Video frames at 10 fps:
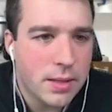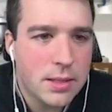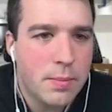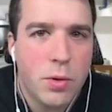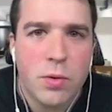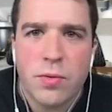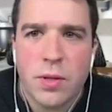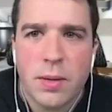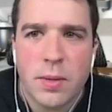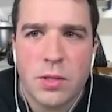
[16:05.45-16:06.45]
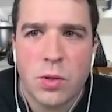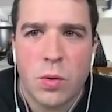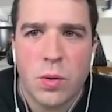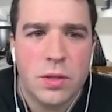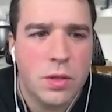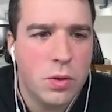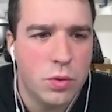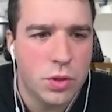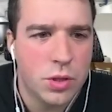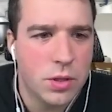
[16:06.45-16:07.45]
That's the beautiful thing about Zoho and
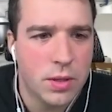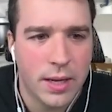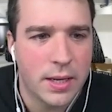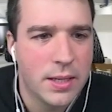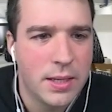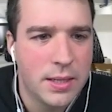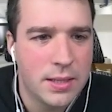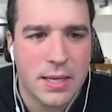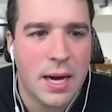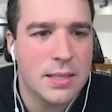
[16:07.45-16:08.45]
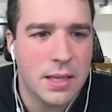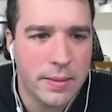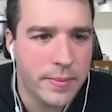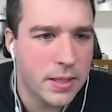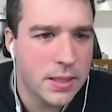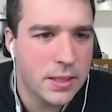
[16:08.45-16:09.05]
Deluge. Like the sky's the limit.